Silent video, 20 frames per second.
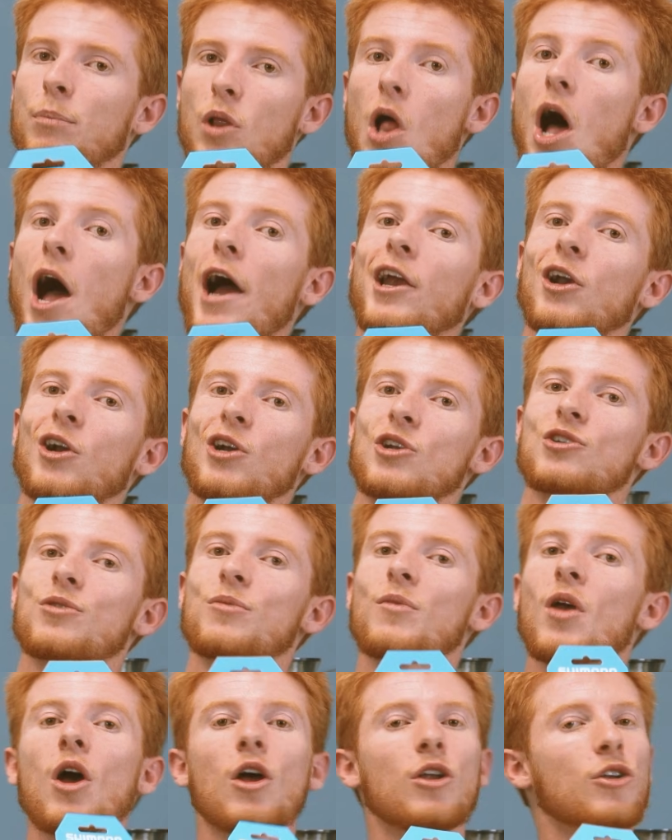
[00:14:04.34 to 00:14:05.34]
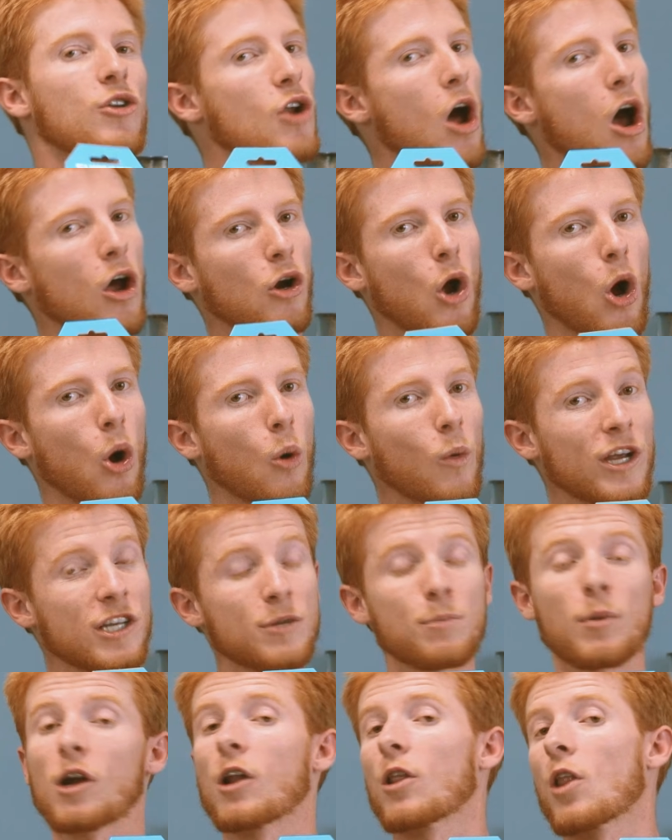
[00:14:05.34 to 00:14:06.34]
pliers. Not
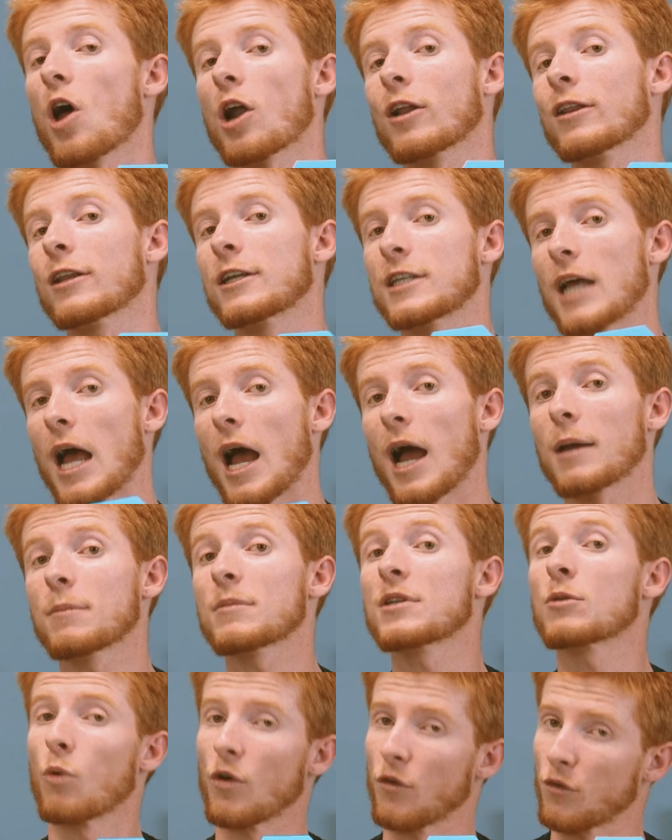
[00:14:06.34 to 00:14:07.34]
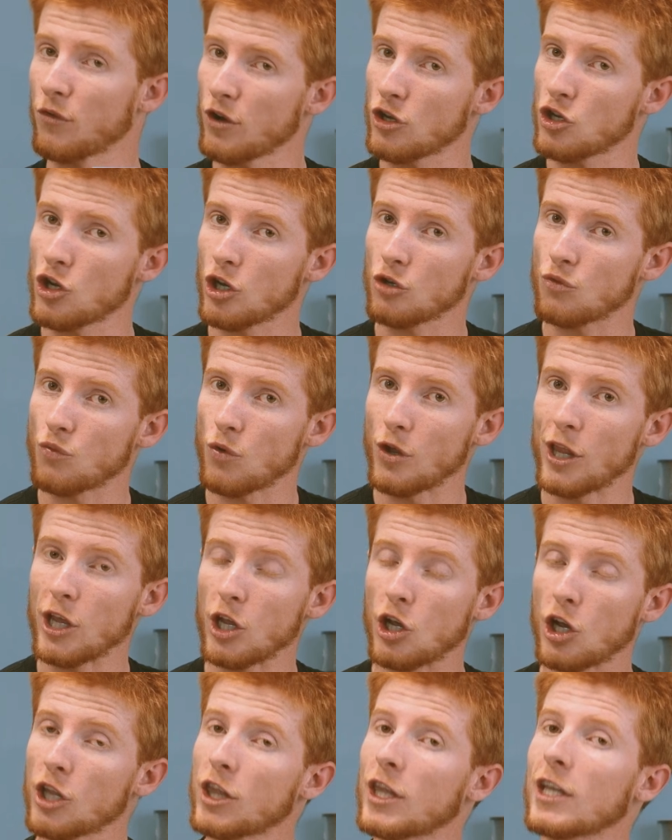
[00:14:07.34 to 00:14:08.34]
always, but a lot of the times when fishing's really
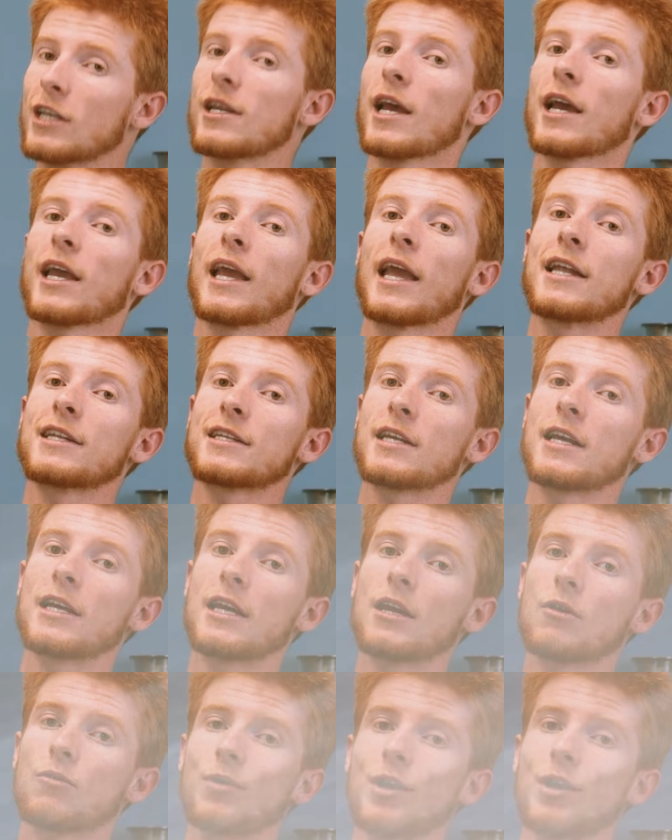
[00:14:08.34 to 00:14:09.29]
good, the deckhands can get